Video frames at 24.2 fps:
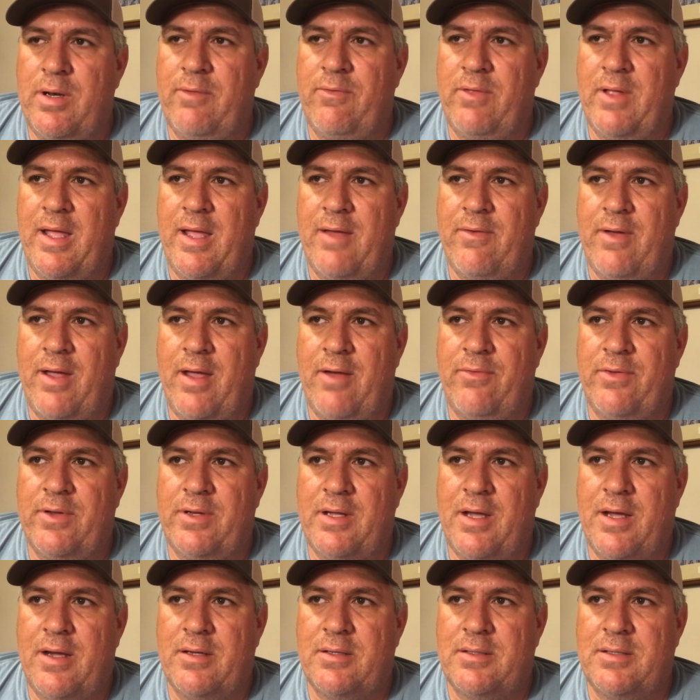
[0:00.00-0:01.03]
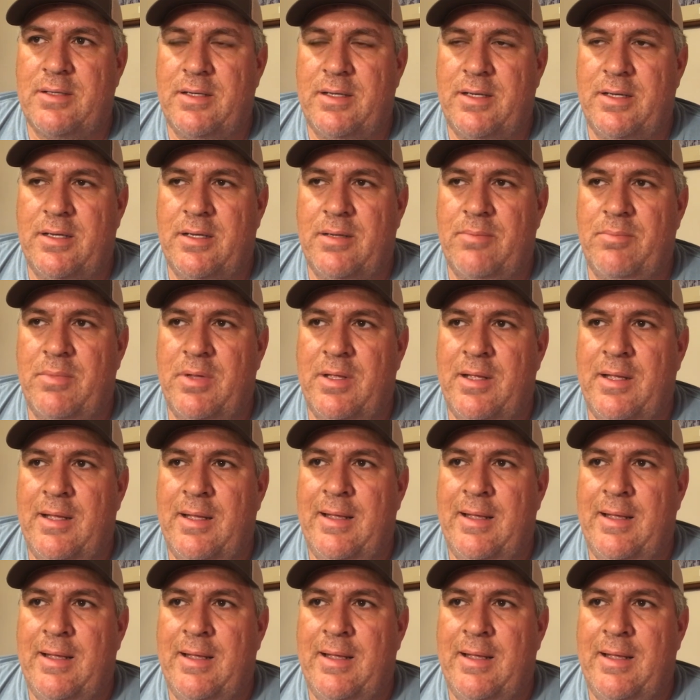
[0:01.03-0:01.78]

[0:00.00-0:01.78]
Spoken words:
If they have alpha toxin in them,